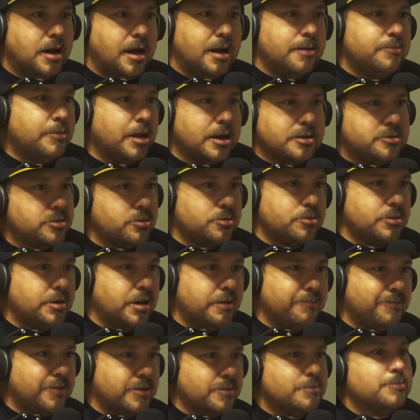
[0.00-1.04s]
I'm not
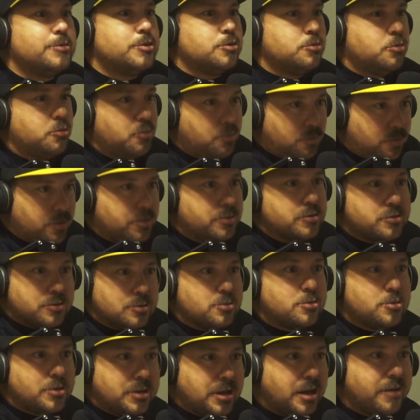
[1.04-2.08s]
239 Films. We're
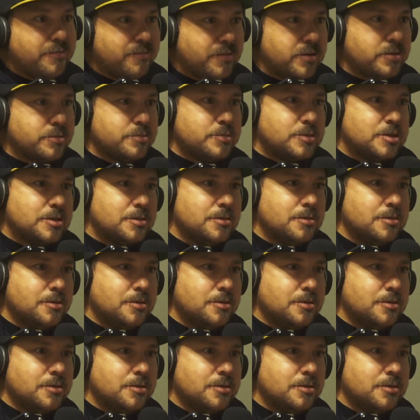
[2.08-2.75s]
239 Films.